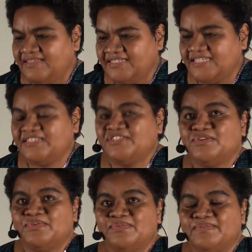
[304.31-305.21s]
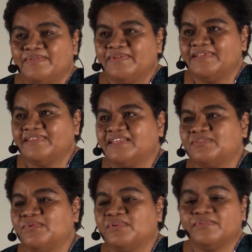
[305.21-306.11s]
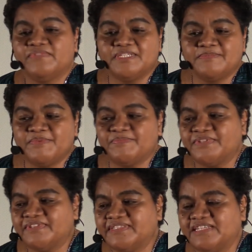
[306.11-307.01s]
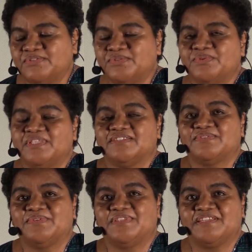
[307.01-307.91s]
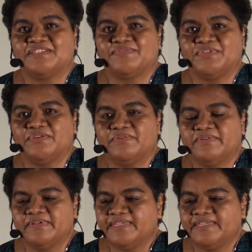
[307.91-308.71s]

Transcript: Just know that all of these people that do these good things for you,